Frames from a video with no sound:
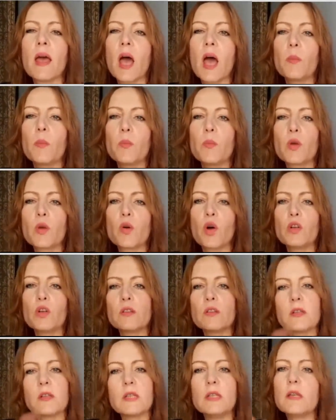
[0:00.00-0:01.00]
And
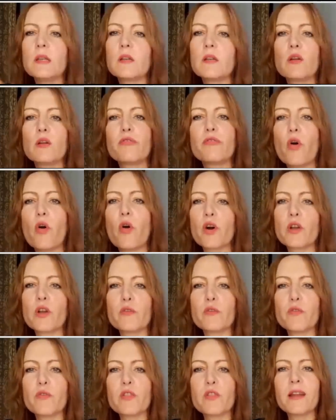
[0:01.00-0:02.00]
because they needed a foreigner
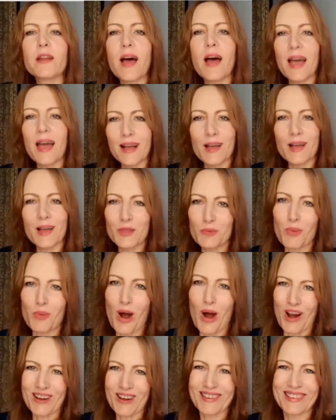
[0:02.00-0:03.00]
for that, I got the
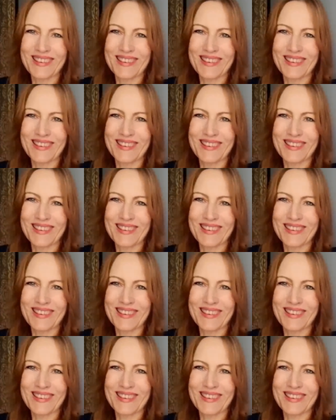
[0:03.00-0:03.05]
part.